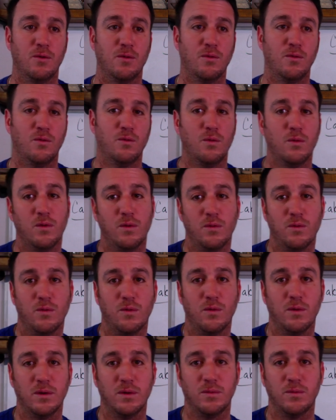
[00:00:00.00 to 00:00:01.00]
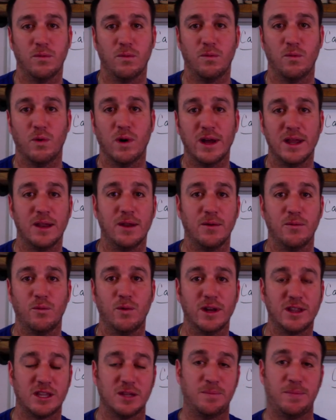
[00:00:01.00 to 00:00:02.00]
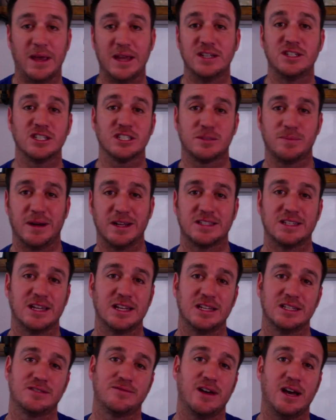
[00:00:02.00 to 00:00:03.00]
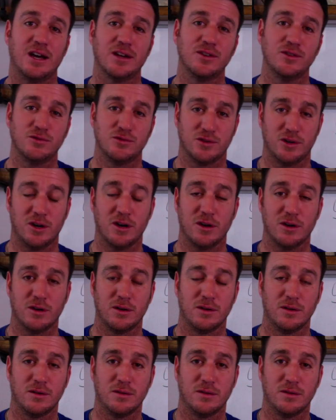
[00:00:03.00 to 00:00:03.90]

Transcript: what what the patient's spontaneous values are.